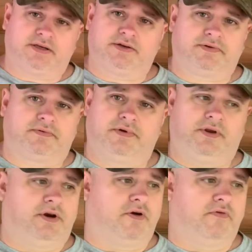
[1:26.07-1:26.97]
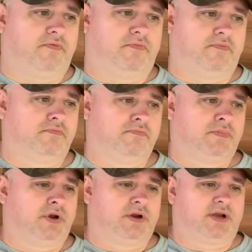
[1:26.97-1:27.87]
is, you know,
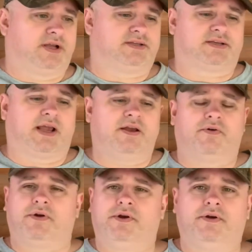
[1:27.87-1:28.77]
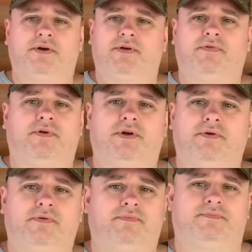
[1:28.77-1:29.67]
can stay on here if you're
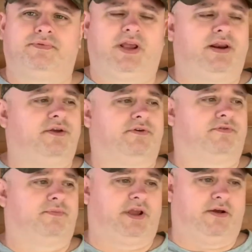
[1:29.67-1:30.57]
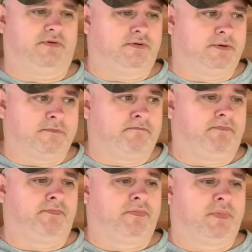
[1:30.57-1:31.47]
new 10 years from now.
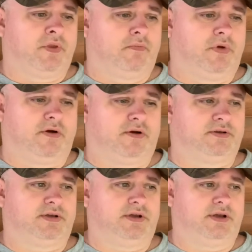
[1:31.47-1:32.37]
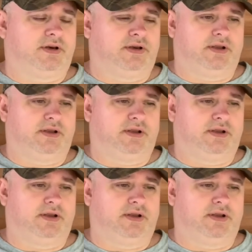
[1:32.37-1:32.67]
Because I